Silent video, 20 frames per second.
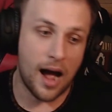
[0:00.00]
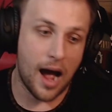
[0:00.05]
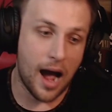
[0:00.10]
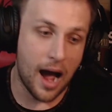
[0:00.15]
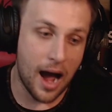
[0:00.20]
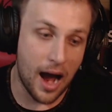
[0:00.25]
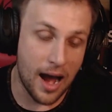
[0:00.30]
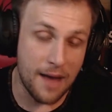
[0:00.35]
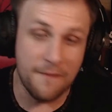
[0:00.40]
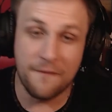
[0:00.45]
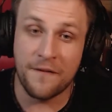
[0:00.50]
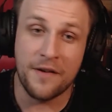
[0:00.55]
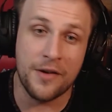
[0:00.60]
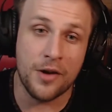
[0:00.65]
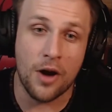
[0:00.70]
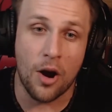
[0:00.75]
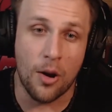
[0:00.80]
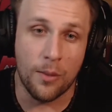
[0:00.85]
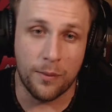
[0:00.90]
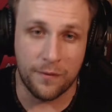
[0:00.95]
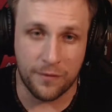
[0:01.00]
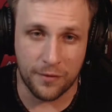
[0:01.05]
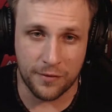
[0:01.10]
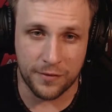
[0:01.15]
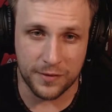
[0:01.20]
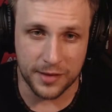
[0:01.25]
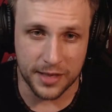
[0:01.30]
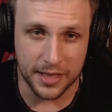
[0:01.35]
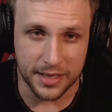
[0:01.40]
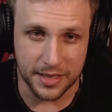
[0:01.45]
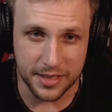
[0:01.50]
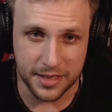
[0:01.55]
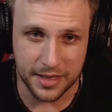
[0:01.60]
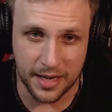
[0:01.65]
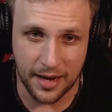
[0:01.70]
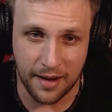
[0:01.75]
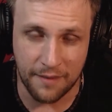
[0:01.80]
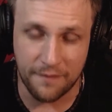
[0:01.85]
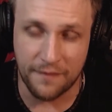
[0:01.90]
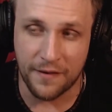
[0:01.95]
I am very hopeful for this.
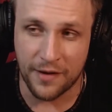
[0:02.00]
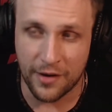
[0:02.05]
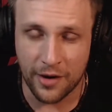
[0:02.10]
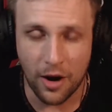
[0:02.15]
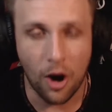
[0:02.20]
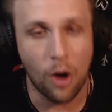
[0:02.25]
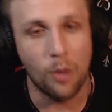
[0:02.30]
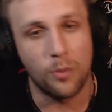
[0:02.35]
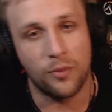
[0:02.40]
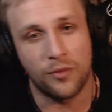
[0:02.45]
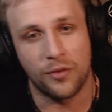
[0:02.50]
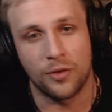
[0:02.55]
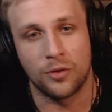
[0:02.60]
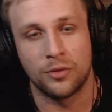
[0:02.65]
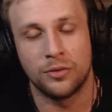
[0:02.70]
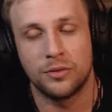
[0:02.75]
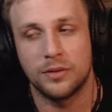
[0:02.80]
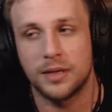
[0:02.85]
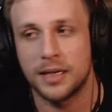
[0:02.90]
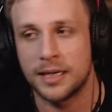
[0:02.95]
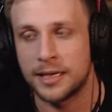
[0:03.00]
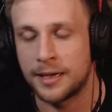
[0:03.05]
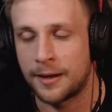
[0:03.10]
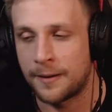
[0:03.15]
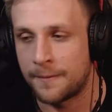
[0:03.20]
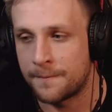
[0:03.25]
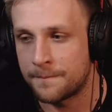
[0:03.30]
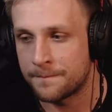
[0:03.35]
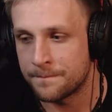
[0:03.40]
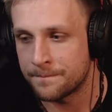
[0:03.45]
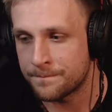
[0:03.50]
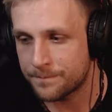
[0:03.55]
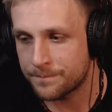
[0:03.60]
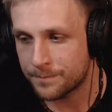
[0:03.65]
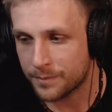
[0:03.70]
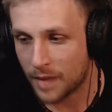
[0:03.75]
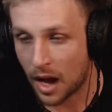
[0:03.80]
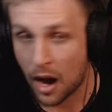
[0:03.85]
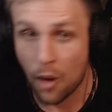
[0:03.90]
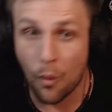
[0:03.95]
I'm very hopeful.
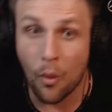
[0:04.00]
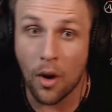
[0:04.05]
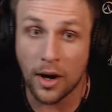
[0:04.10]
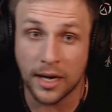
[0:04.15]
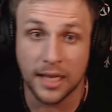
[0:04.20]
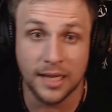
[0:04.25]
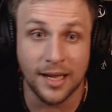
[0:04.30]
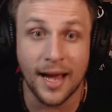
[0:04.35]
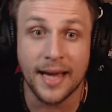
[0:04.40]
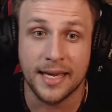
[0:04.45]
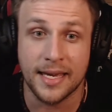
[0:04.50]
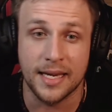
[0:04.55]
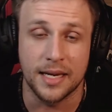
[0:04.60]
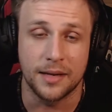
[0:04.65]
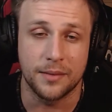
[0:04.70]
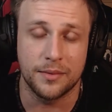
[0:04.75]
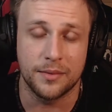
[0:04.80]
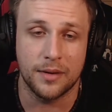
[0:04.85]
I want to like it.